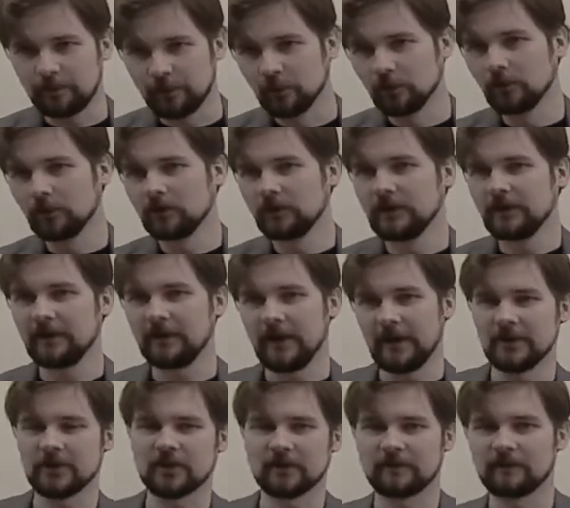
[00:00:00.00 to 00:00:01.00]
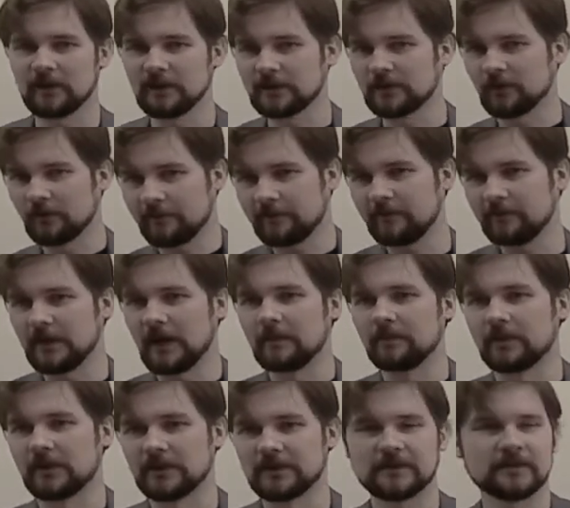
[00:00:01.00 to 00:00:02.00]
pull intervals of
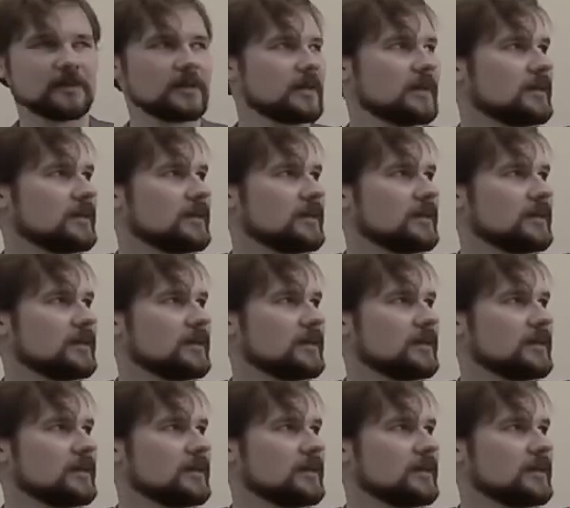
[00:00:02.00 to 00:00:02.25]
numbers.